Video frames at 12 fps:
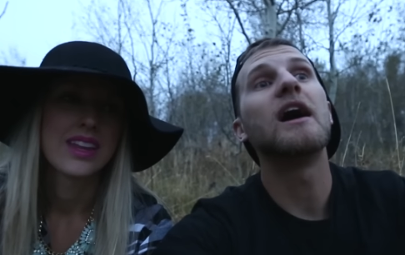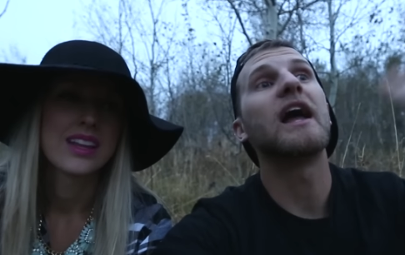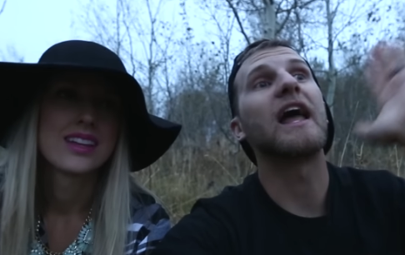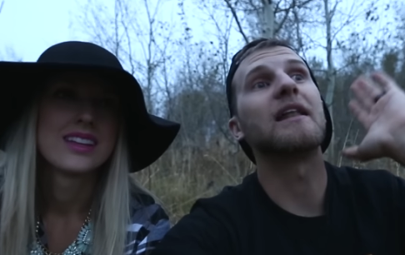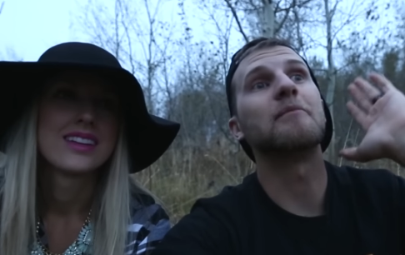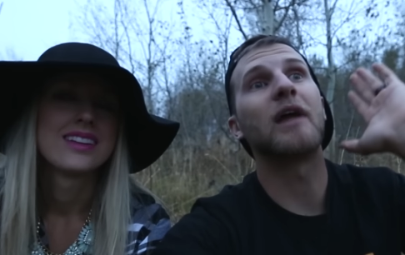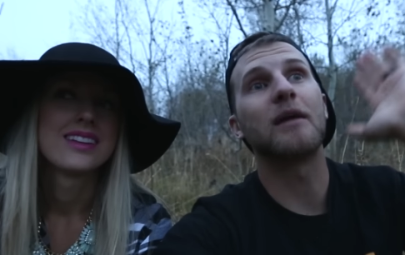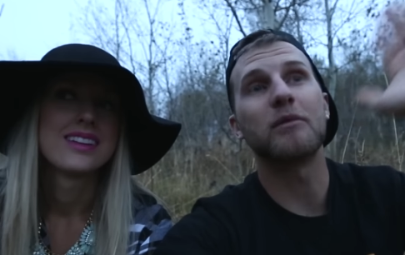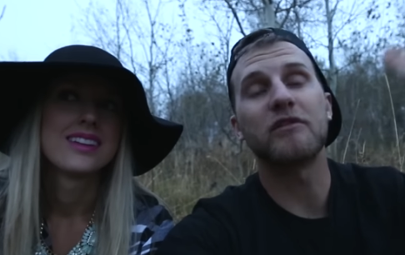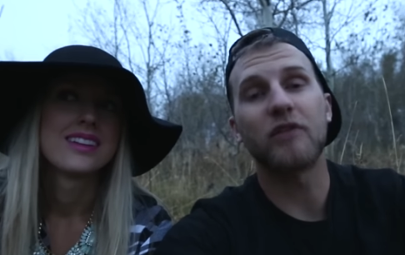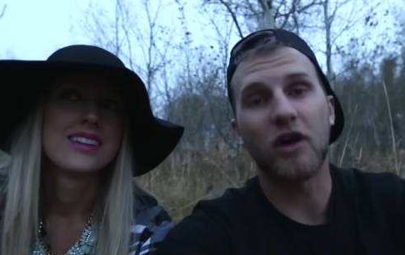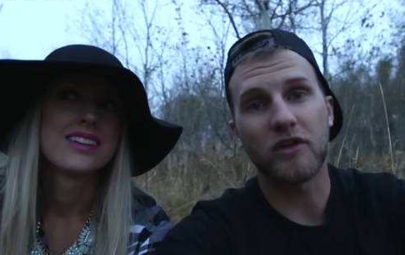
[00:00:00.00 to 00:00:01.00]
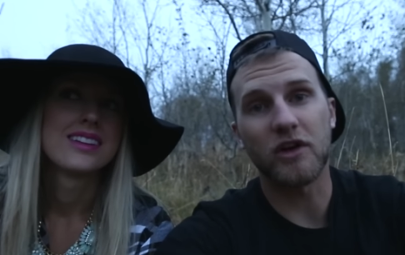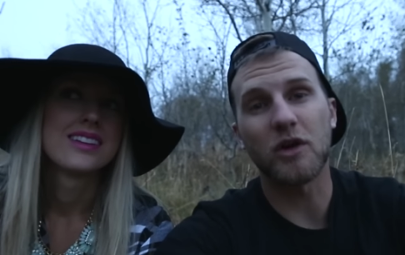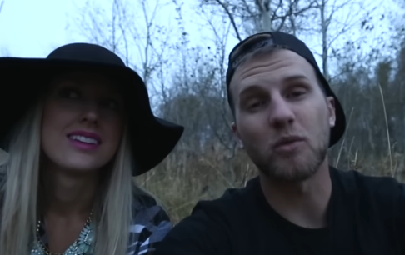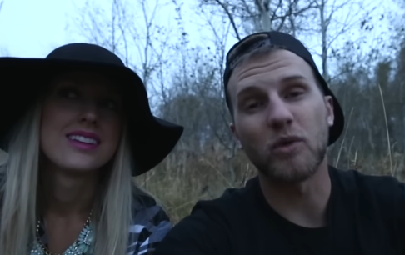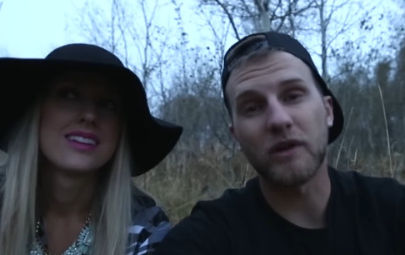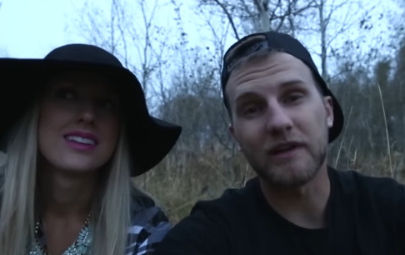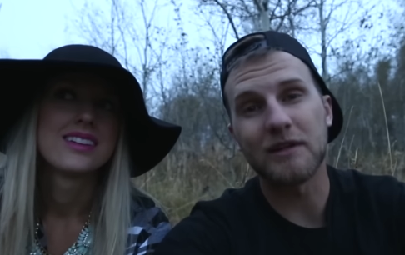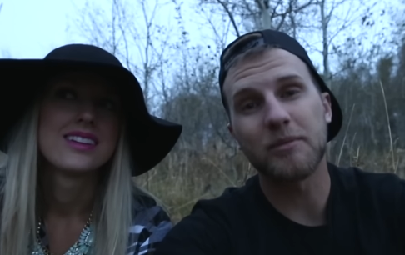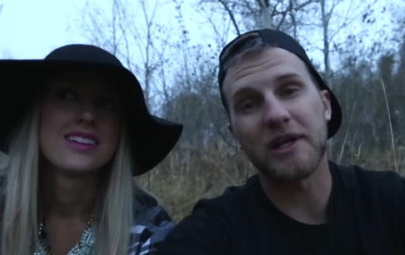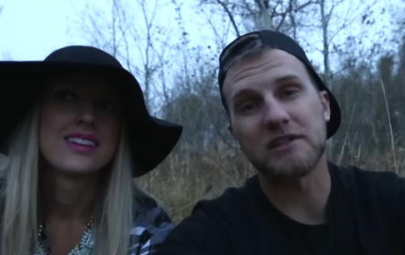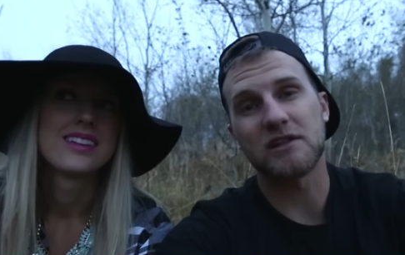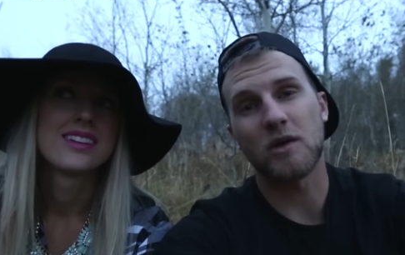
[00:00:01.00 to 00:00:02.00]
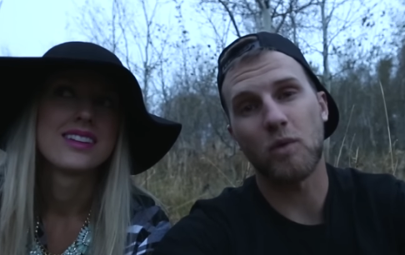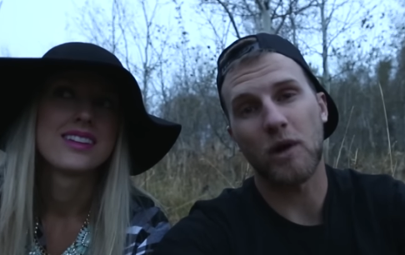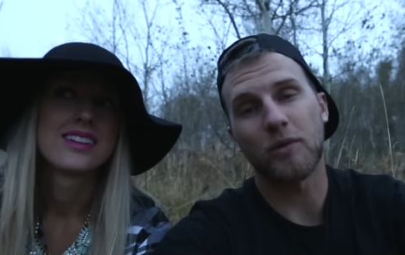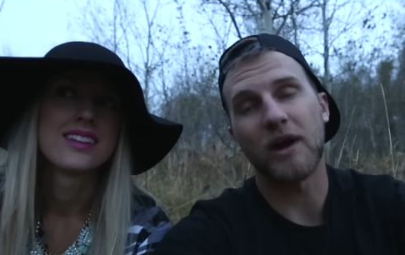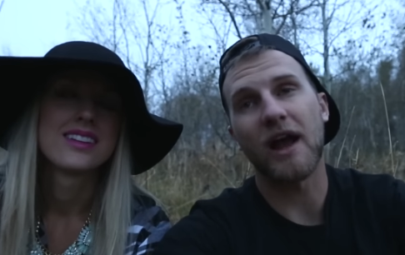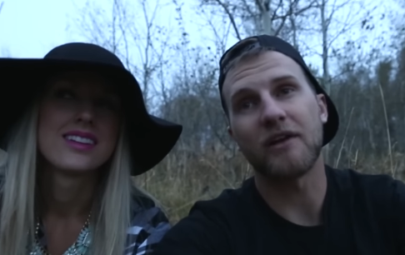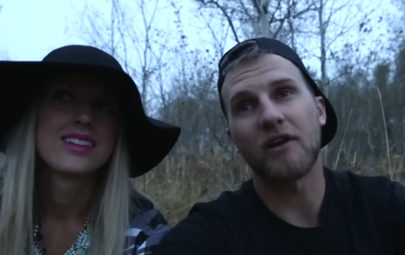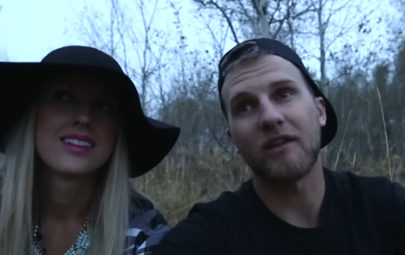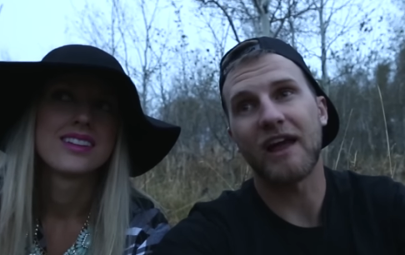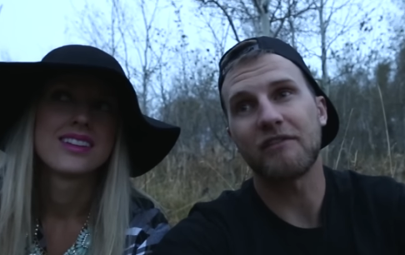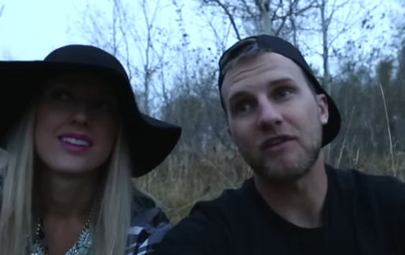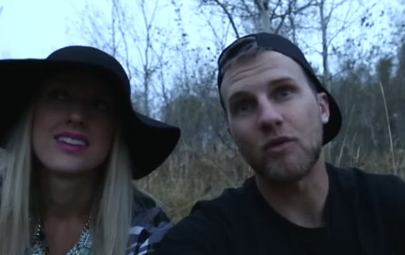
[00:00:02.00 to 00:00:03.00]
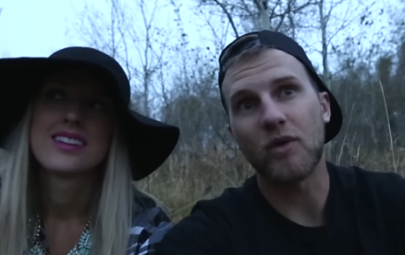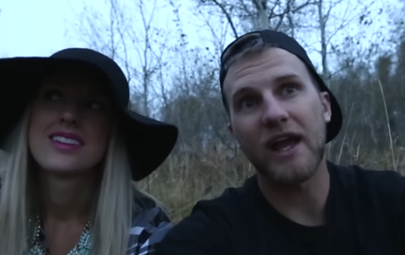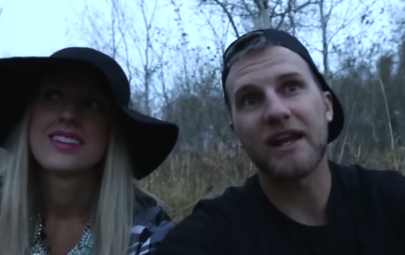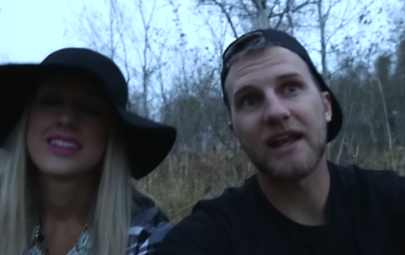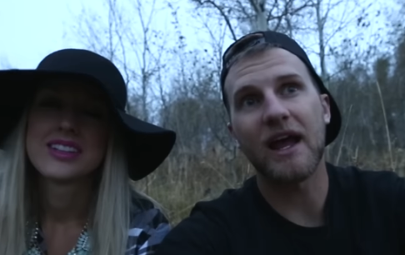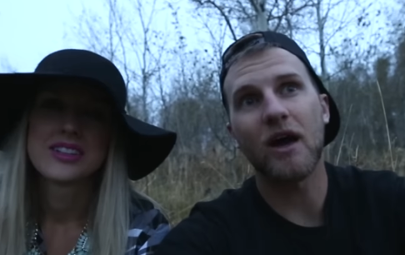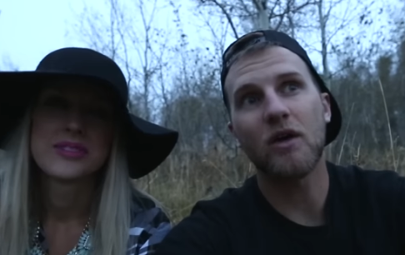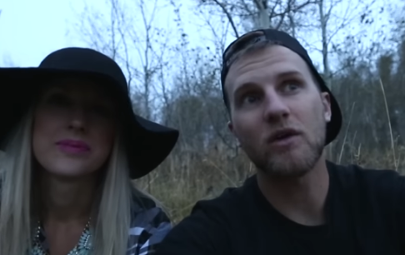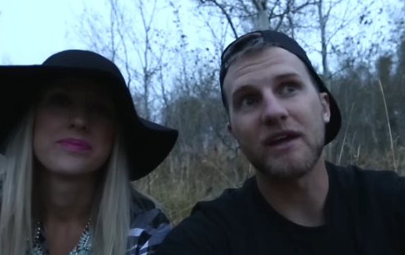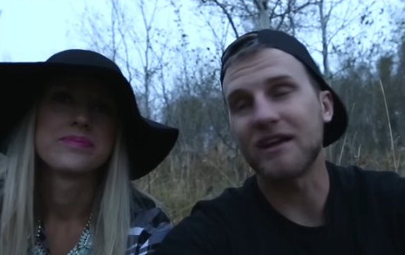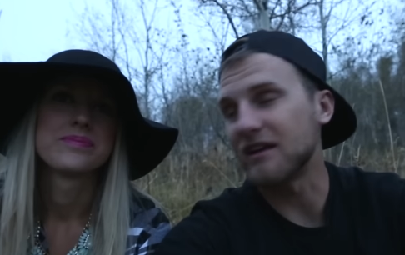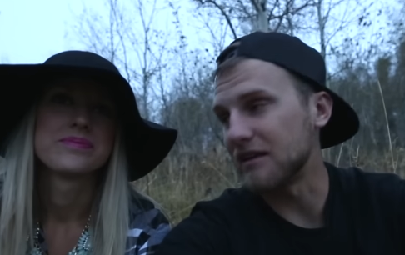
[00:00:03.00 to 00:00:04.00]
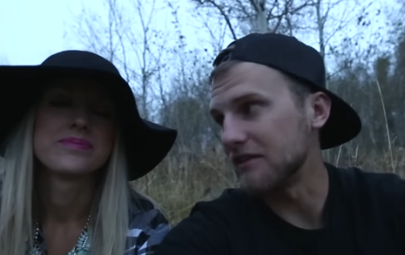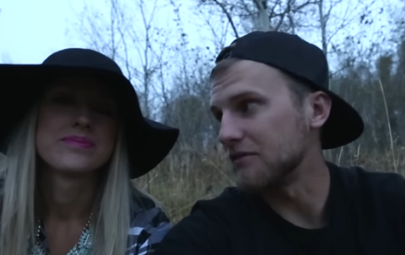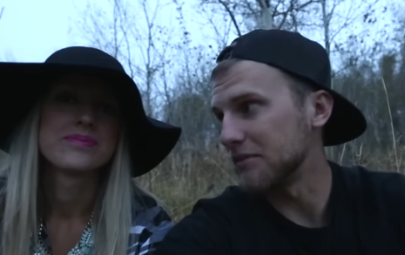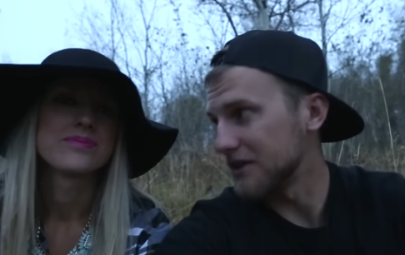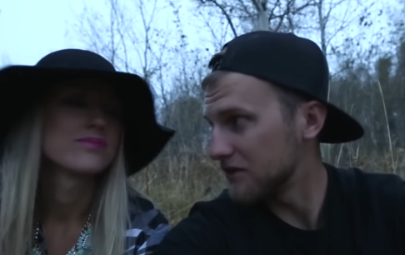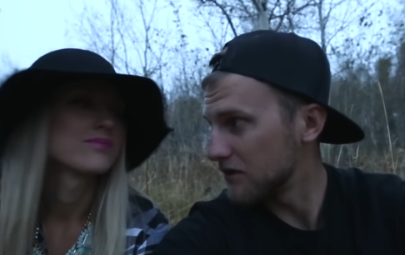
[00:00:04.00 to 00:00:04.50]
Speaker 1: and maybe farther it really depends on where we're at in our life and right now it could even be